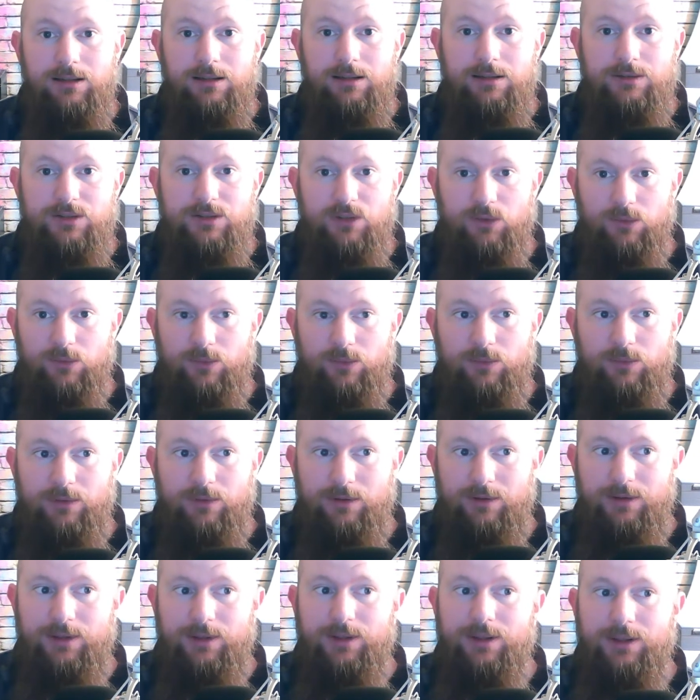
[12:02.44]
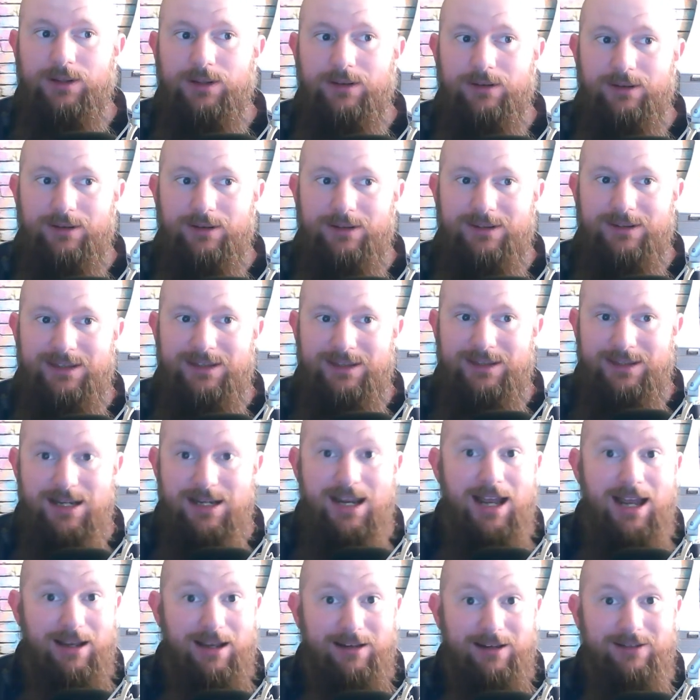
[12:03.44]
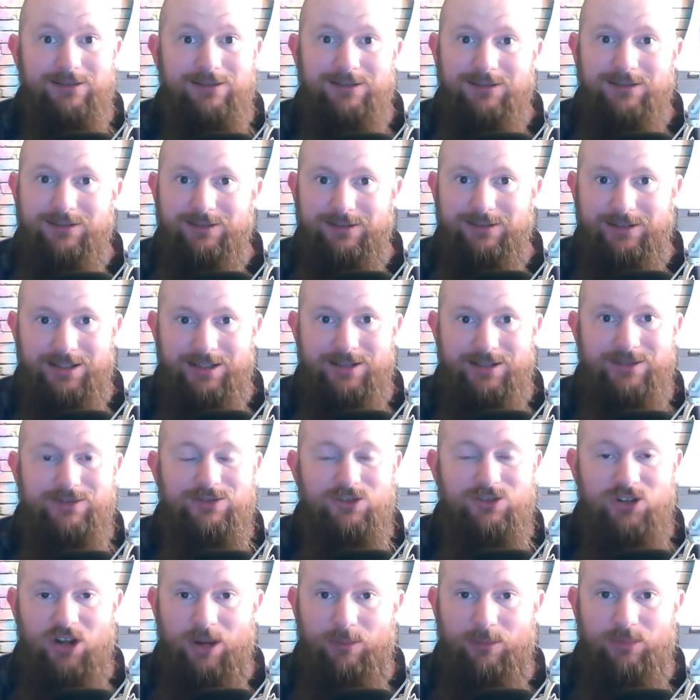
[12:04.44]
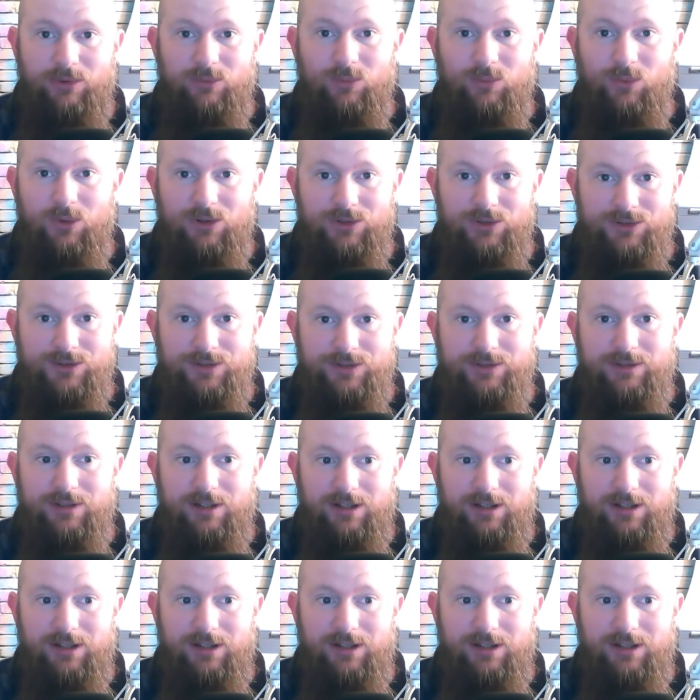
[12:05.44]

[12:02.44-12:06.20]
So, yeah, this ship was